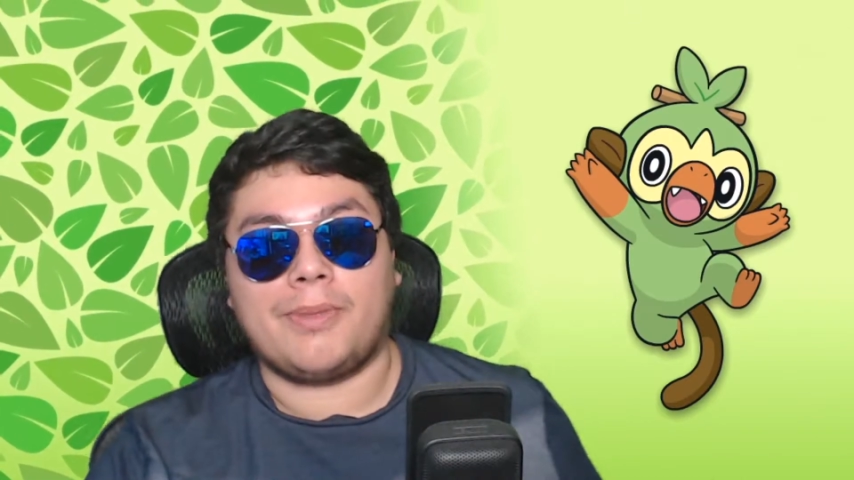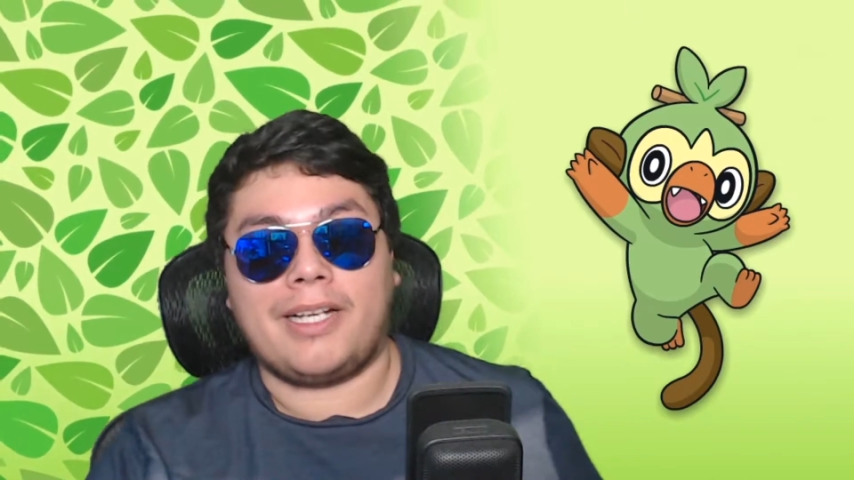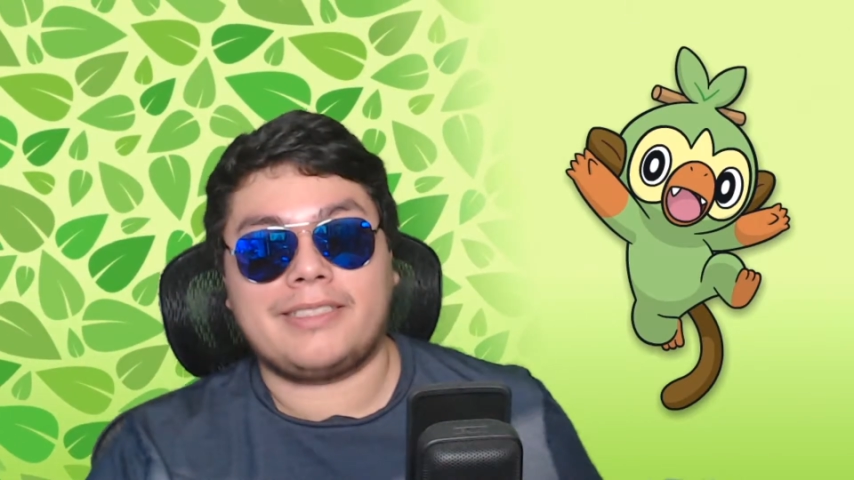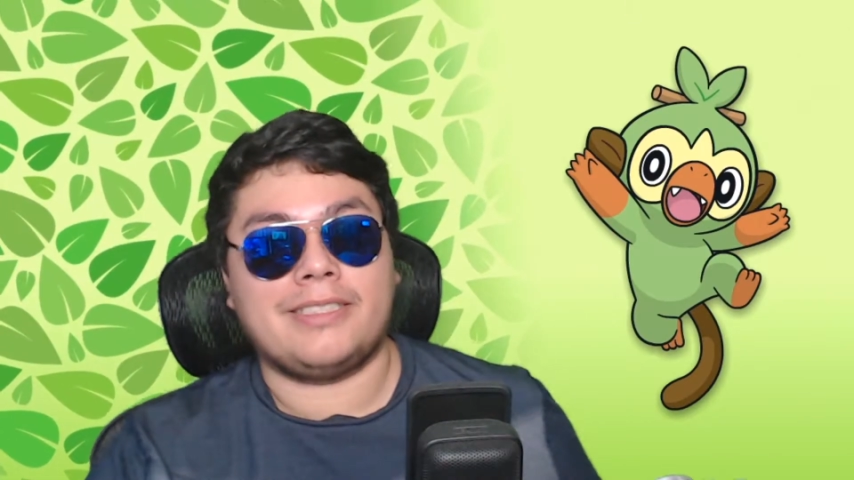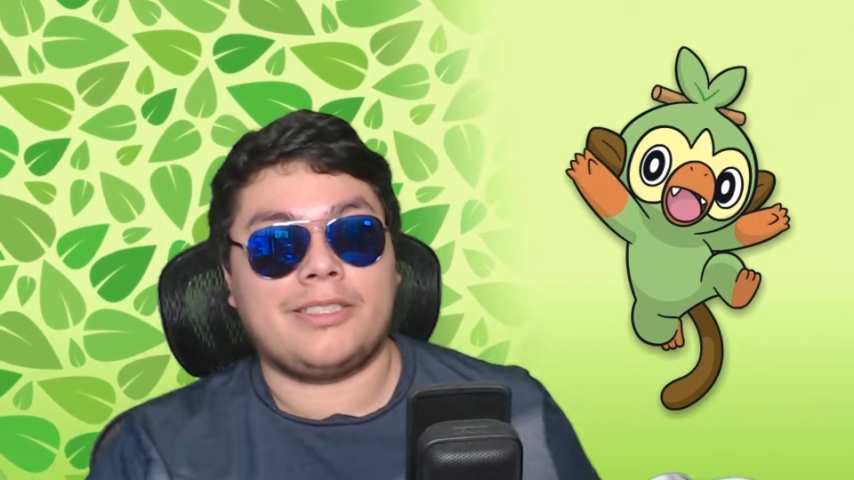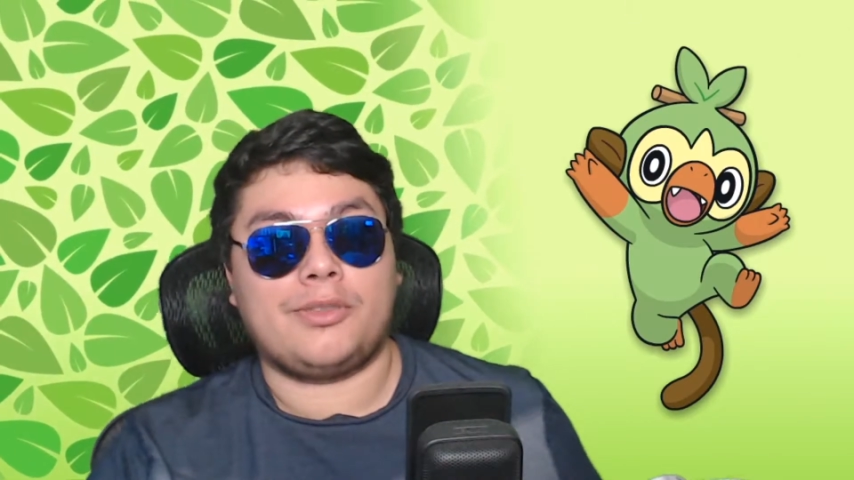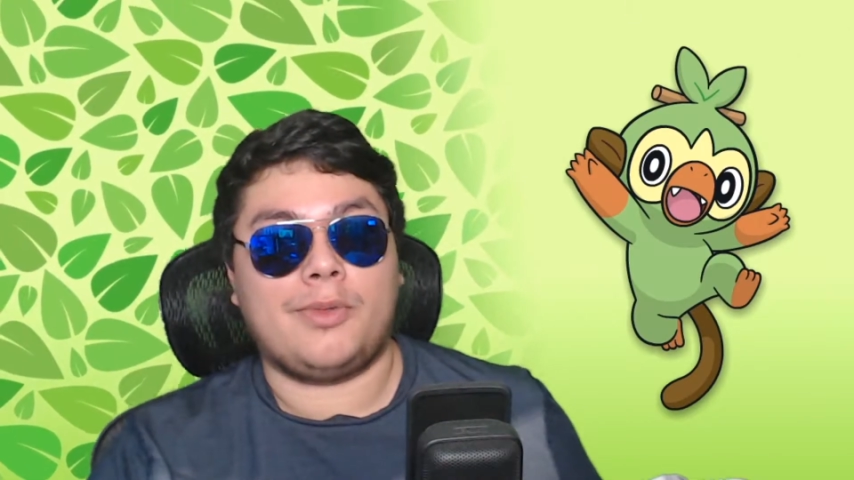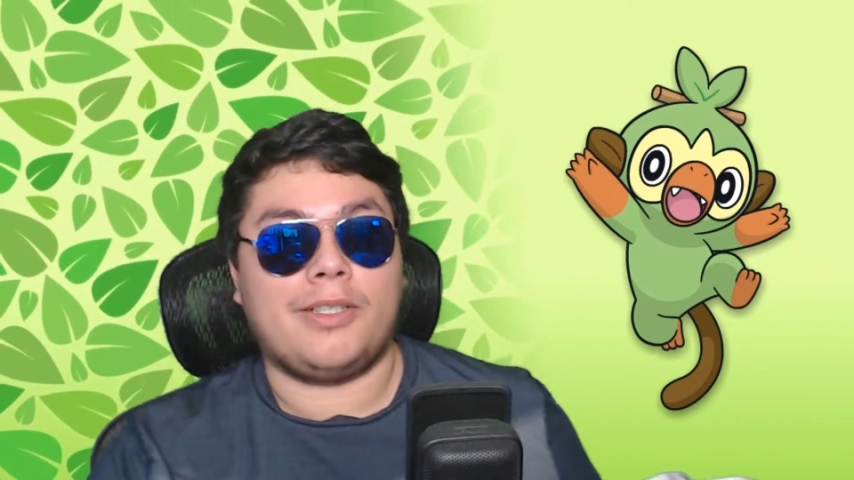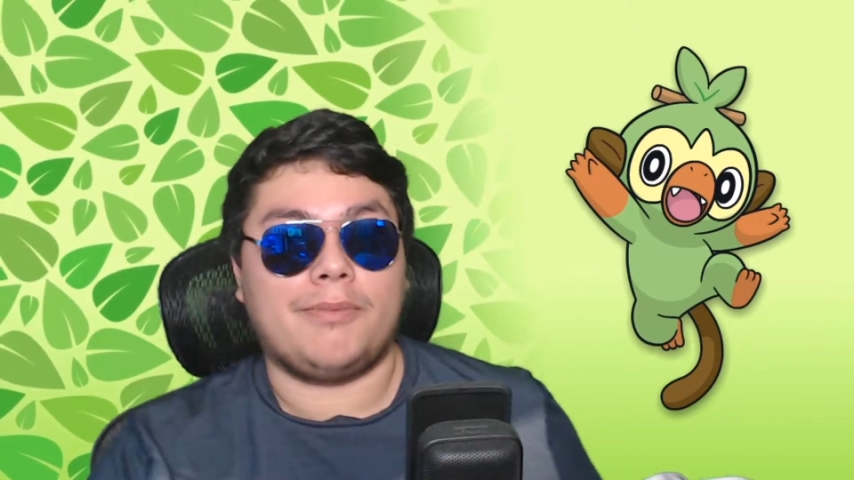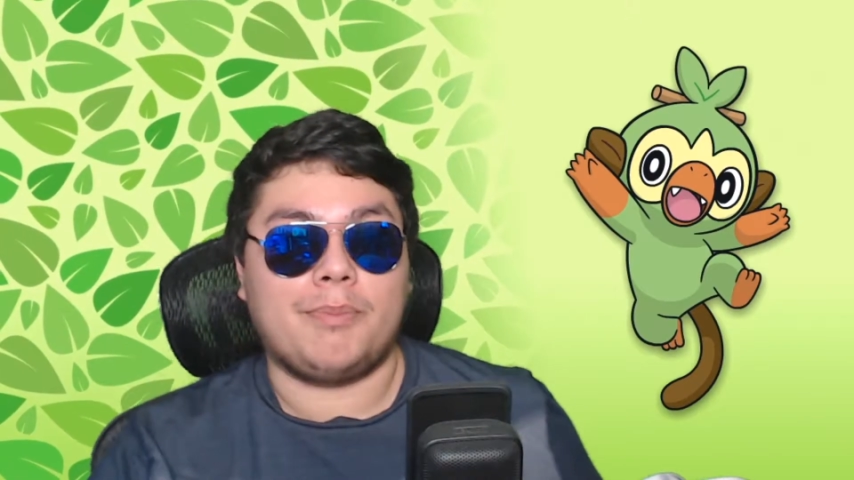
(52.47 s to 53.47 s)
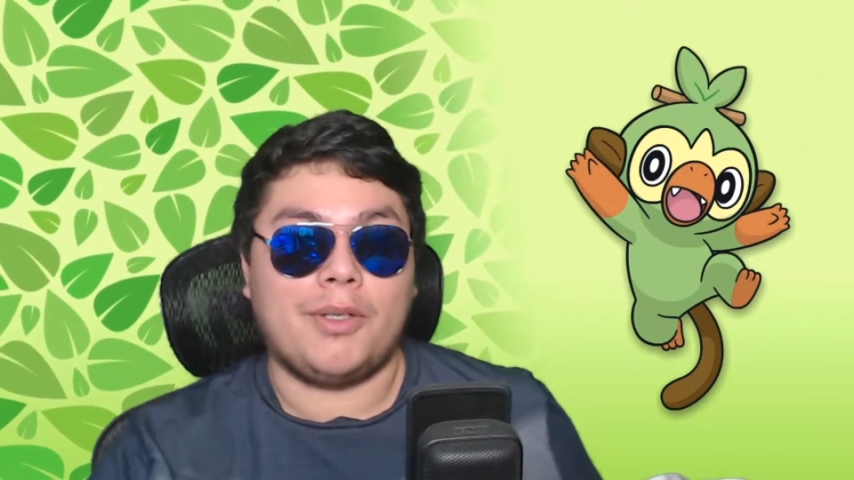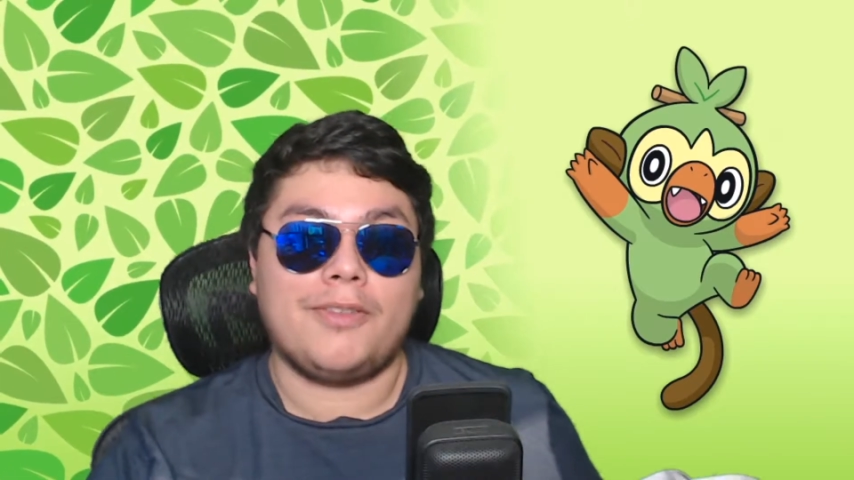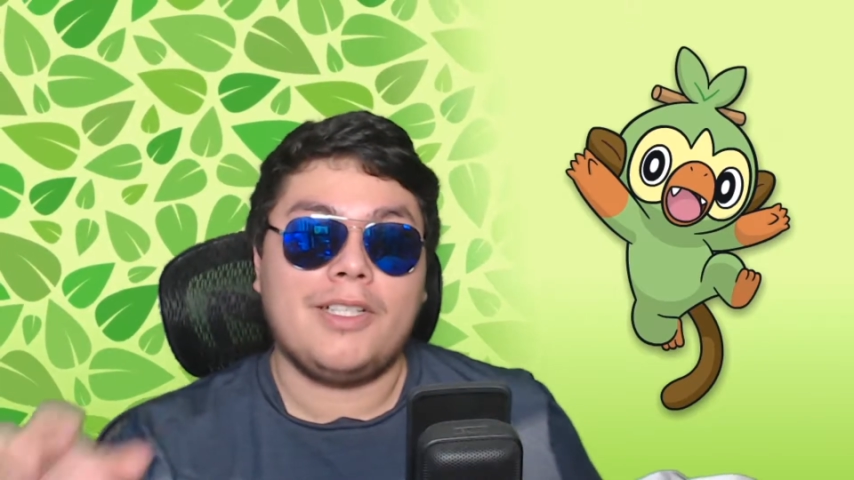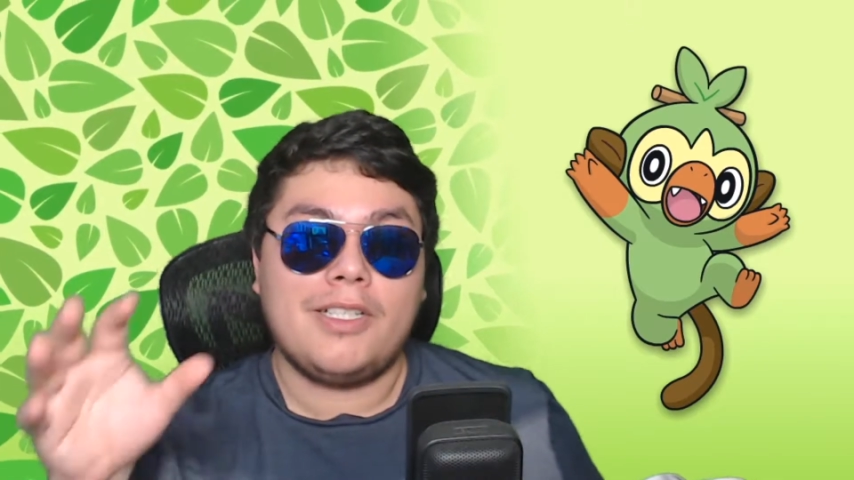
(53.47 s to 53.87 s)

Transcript: boxes as well, both